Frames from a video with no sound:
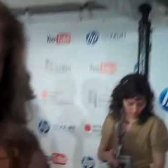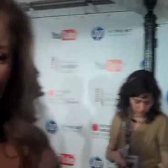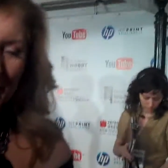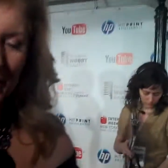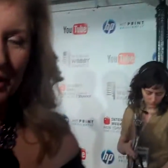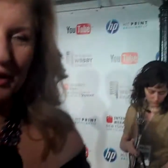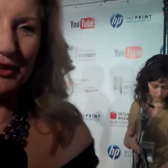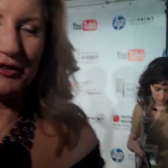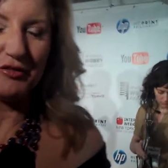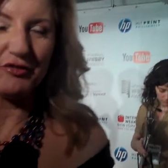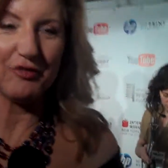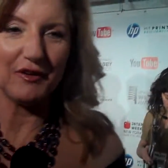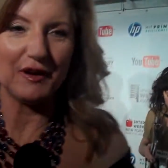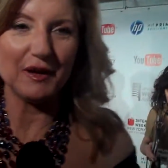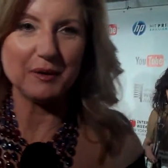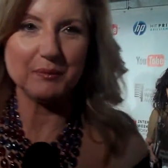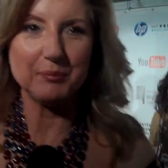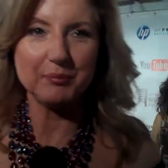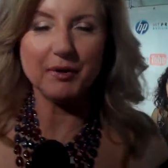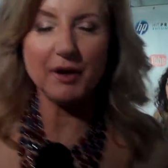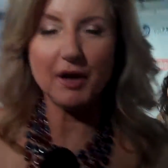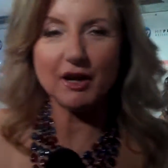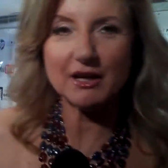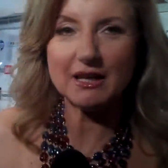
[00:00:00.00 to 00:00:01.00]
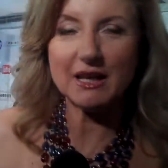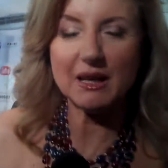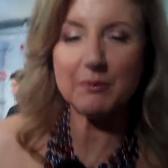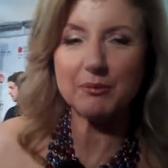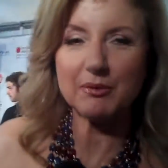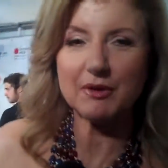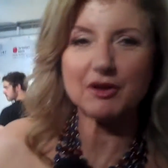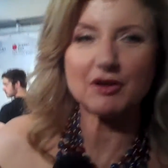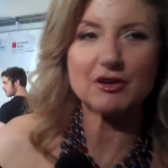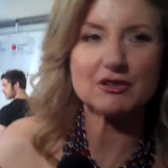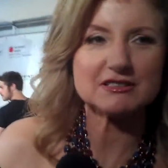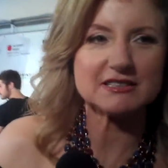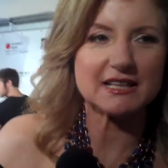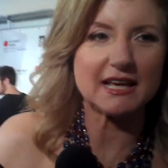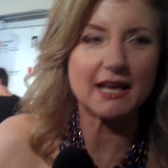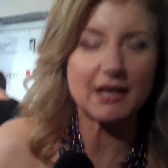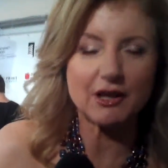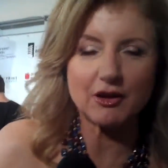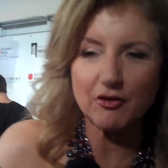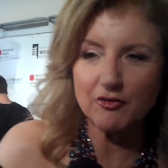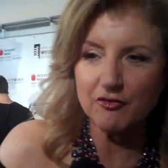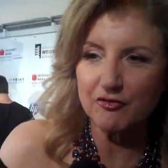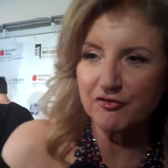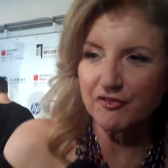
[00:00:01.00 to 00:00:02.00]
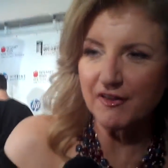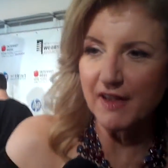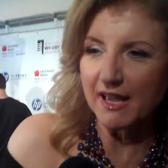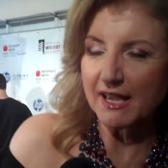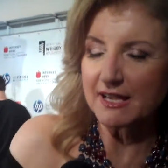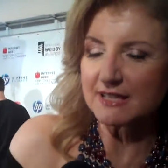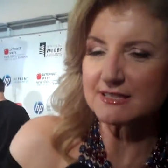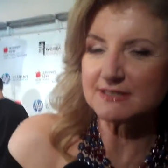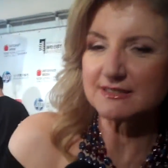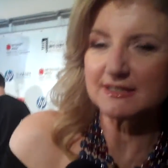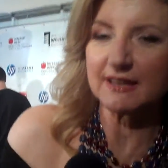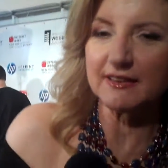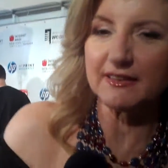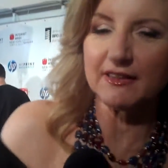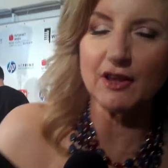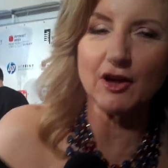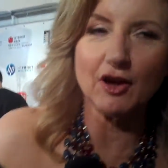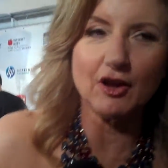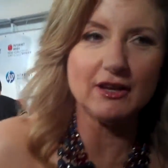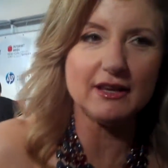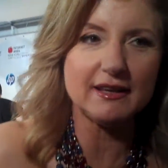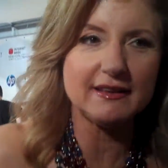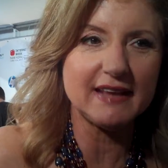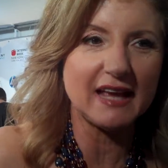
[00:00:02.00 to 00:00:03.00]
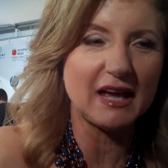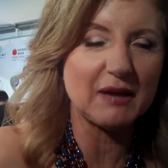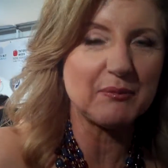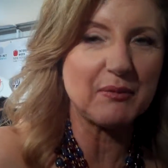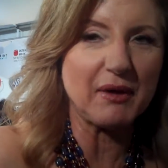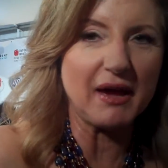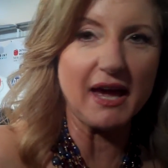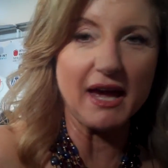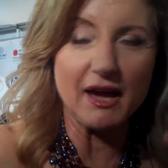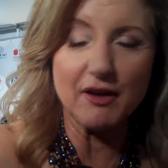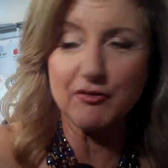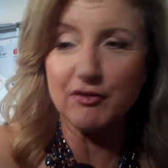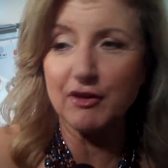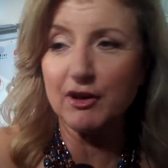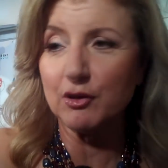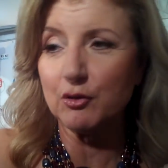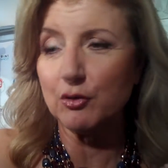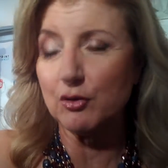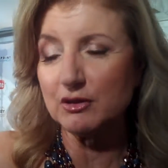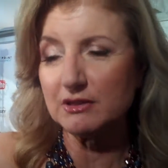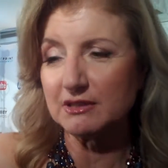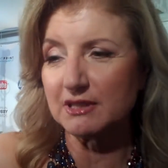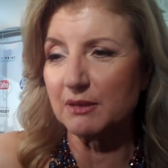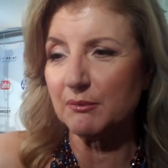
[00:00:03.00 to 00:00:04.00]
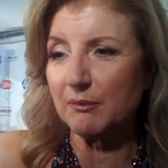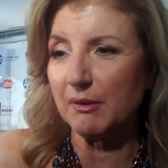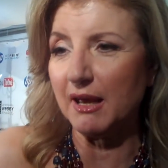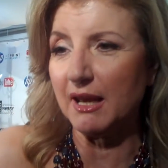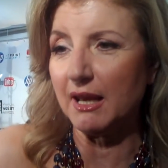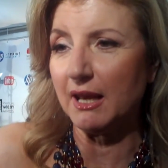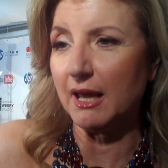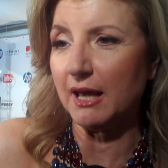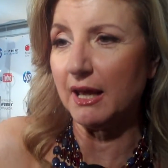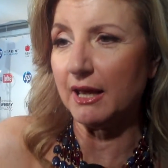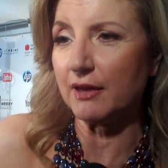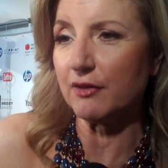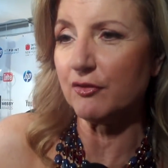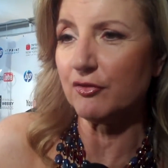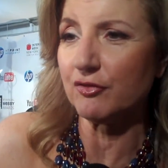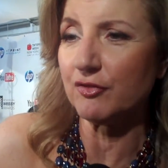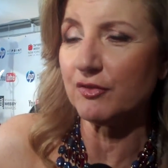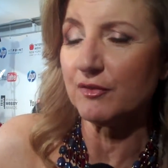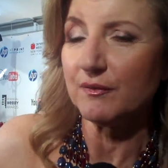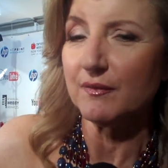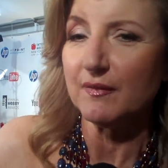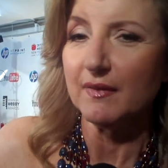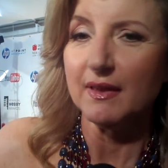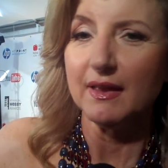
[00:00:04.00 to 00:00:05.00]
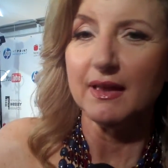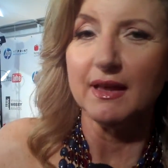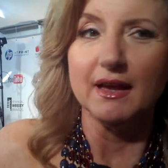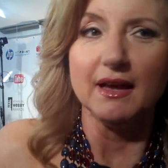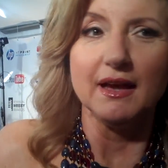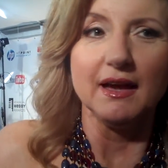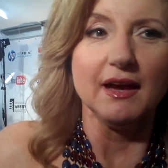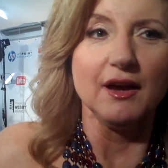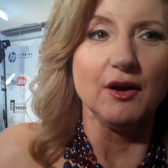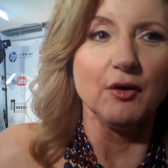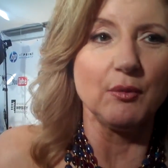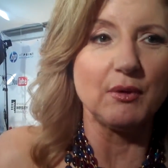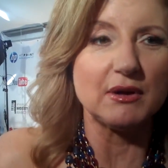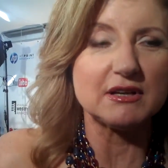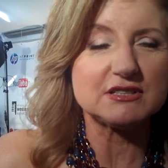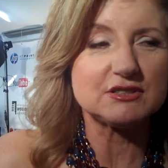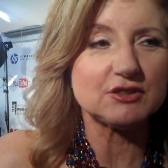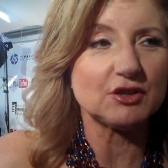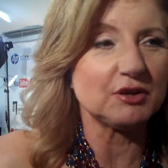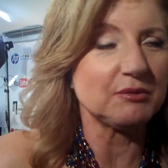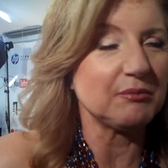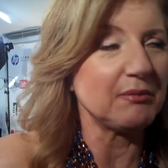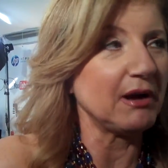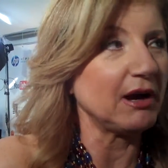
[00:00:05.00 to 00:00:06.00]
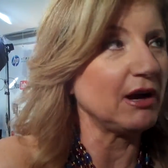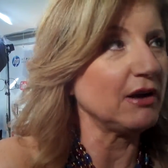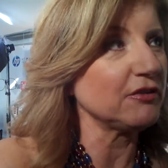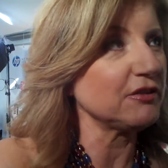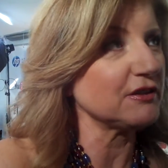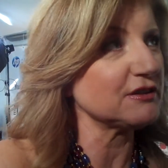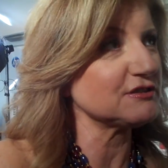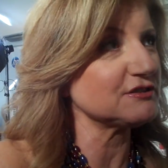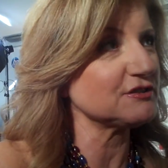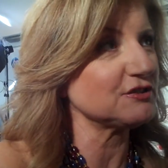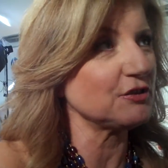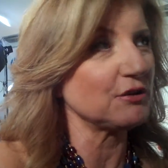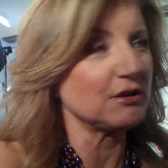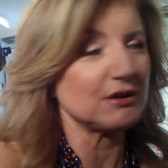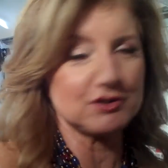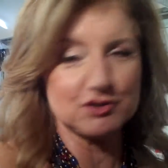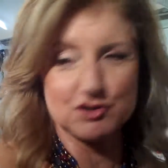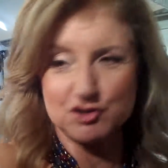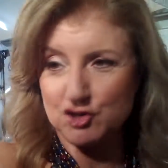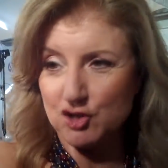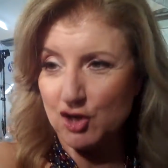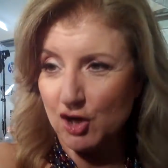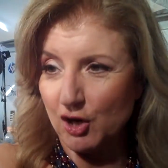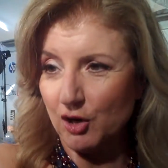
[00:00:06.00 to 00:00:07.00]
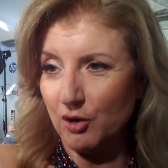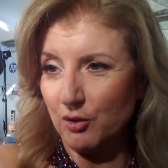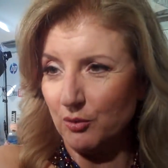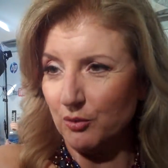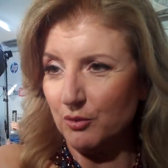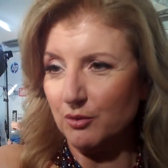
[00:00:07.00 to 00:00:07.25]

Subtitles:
a lot of fun, partly because I confess that the only time I ever cooked in my life was on Martha Stewart's show,